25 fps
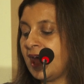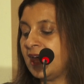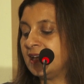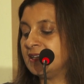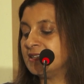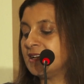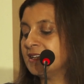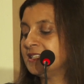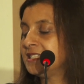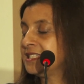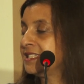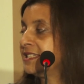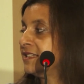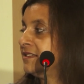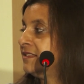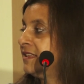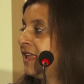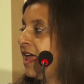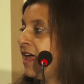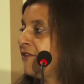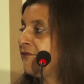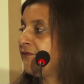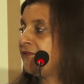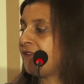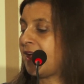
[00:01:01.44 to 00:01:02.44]
and I still
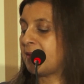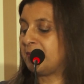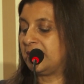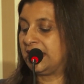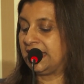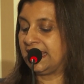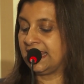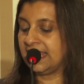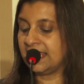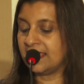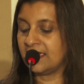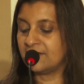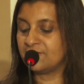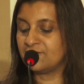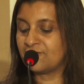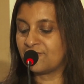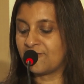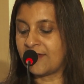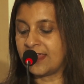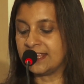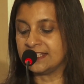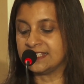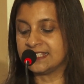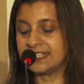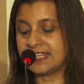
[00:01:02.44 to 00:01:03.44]
have family and
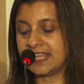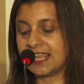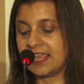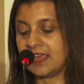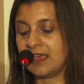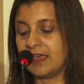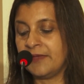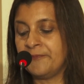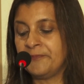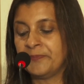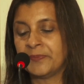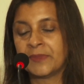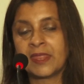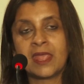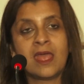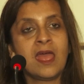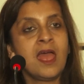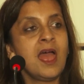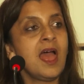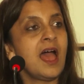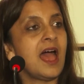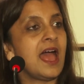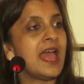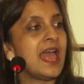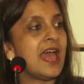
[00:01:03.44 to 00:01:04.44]
friends here.
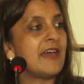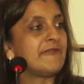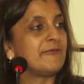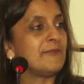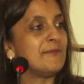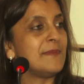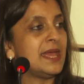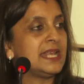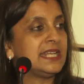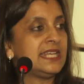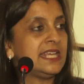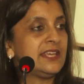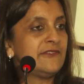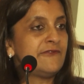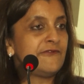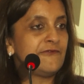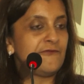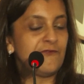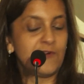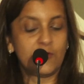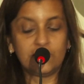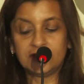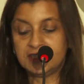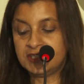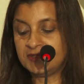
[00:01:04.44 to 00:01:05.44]
I have many
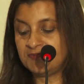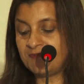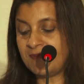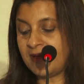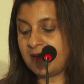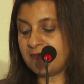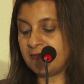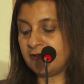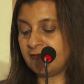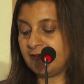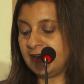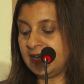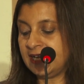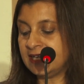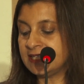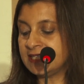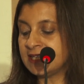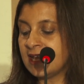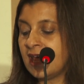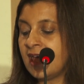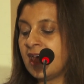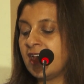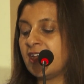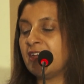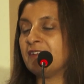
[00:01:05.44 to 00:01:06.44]
fond memories
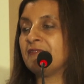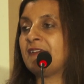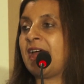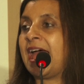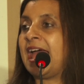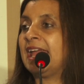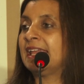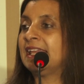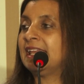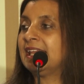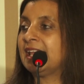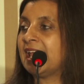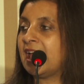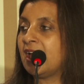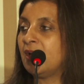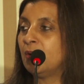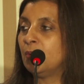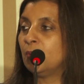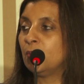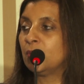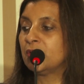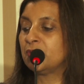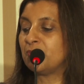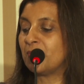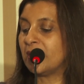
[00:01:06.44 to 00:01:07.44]
of hanging
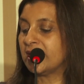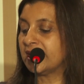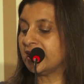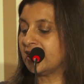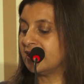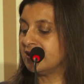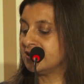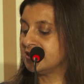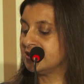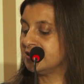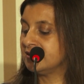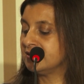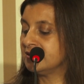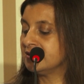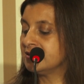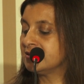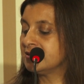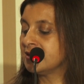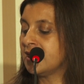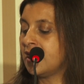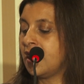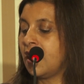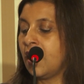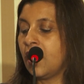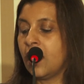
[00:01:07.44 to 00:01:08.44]
out with my cousins,
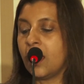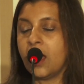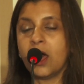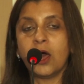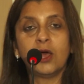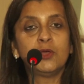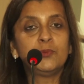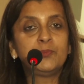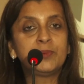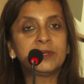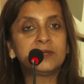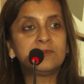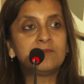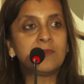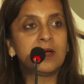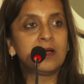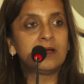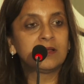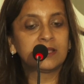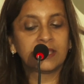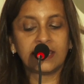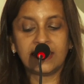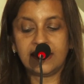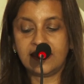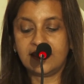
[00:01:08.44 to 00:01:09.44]
open
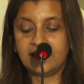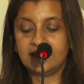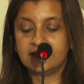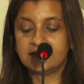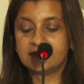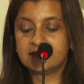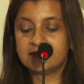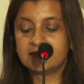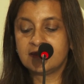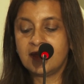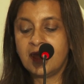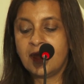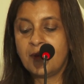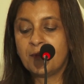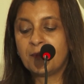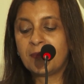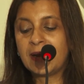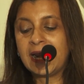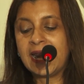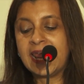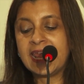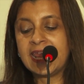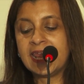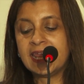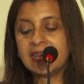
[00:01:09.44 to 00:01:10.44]
markets,
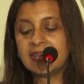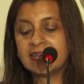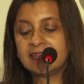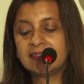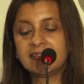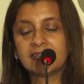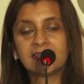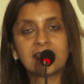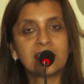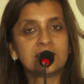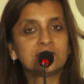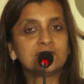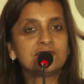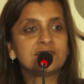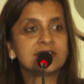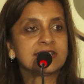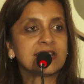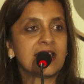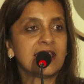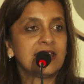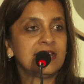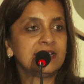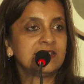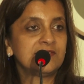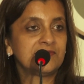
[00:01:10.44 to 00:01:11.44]
playing in the
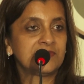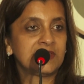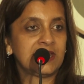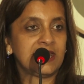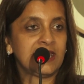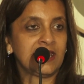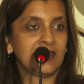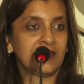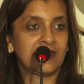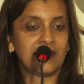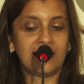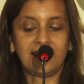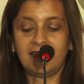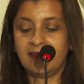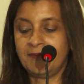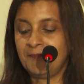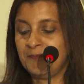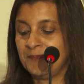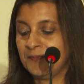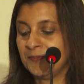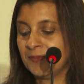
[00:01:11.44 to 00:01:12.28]
countryside of Tiga,